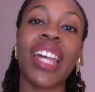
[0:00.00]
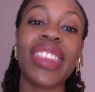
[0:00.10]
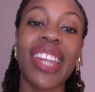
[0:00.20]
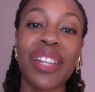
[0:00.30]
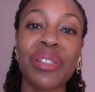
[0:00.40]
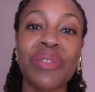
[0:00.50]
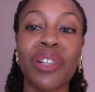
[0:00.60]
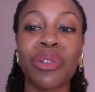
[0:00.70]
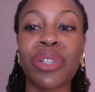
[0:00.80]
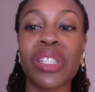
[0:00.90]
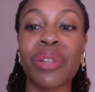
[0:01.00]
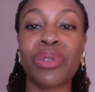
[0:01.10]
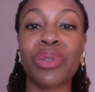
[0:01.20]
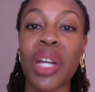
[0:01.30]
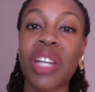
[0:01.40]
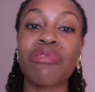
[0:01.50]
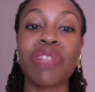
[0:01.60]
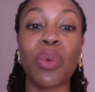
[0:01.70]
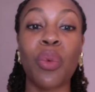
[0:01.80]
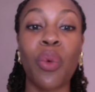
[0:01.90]
that at the end of the lockdown, you can
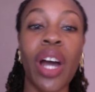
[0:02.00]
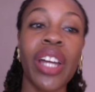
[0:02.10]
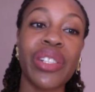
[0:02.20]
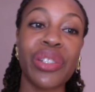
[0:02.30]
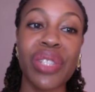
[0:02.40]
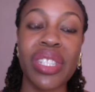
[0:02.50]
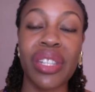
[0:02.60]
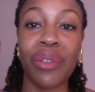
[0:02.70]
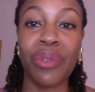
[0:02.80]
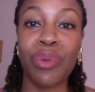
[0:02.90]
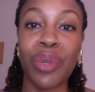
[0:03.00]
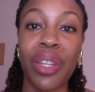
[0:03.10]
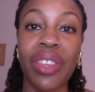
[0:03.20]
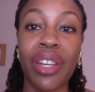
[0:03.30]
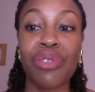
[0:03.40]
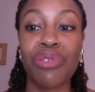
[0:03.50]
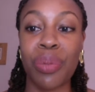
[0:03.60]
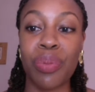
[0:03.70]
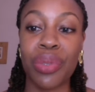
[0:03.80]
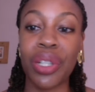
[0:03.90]
reward yourself with a
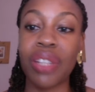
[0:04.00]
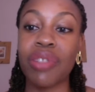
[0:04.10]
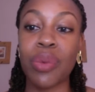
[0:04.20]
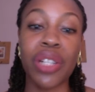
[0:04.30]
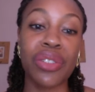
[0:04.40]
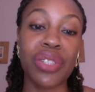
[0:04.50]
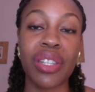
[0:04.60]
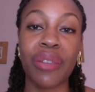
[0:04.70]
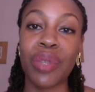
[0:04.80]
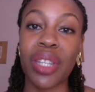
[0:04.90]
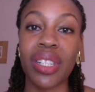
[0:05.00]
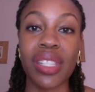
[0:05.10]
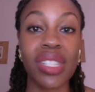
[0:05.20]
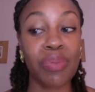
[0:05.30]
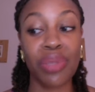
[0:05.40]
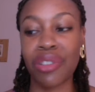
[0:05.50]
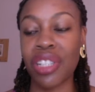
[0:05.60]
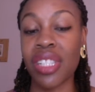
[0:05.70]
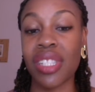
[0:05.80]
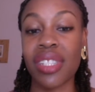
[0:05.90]
trip. You can reward yourself with an
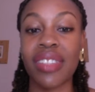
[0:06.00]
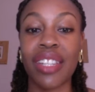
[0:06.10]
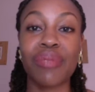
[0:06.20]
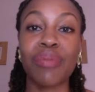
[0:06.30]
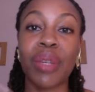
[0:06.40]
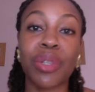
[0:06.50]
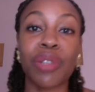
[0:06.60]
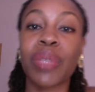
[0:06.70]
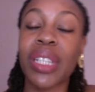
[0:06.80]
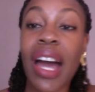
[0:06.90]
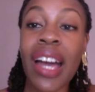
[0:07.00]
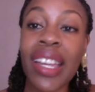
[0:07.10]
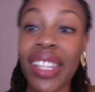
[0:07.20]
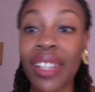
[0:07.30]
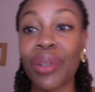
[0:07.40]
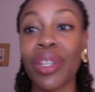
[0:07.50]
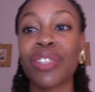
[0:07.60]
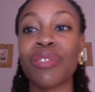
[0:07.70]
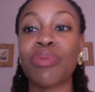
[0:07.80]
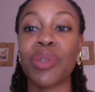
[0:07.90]
experience that maybe you've been eyeing or
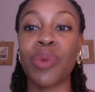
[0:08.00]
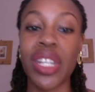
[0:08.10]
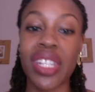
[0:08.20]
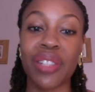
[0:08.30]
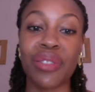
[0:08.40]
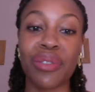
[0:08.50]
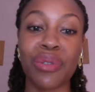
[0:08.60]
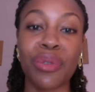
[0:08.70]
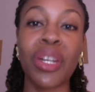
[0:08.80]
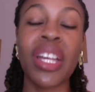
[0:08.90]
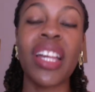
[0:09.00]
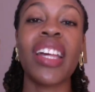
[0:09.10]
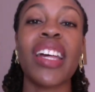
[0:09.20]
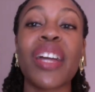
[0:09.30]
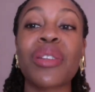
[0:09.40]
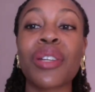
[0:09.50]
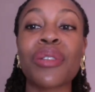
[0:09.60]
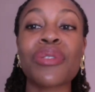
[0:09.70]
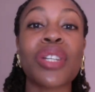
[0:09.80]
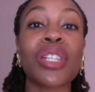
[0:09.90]
that you've been wanting to do. And you
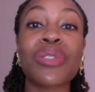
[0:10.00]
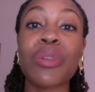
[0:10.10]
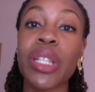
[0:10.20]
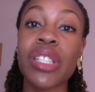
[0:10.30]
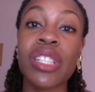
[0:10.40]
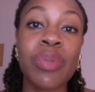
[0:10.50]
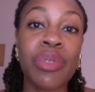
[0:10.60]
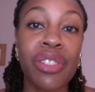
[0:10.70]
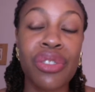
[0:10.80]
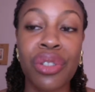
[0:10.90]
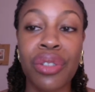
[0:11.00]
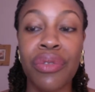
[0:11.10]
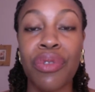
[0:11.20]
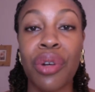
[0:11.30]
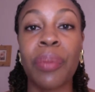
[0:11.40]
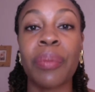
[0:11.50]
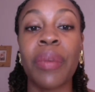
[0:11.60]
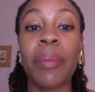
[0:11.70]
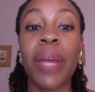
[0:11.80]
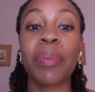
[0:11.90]
can also get so much inspiration from
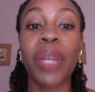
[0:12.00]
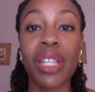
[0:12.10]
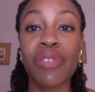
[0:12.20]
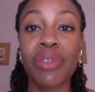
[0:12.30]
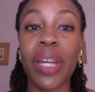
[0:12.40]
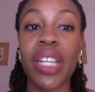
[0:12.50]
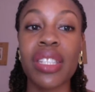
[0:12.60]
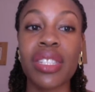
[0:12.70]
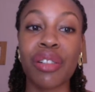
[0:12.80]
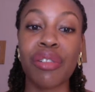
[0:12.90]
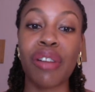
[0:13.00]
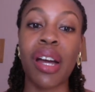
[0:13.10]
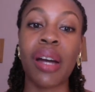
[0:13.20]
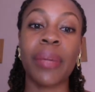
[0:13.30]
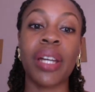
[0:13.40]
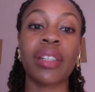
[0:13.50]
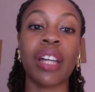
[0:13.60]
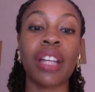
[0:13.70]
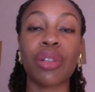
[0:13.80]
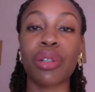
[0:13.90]
my page, from my Instagram, and
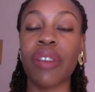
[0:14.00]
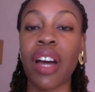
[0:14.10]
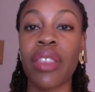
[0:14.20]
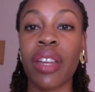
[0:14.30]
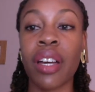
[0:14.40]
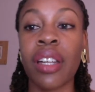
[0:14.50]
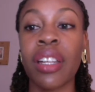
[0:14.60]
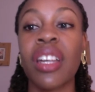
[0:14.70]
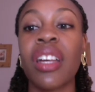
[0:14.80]
a lot of other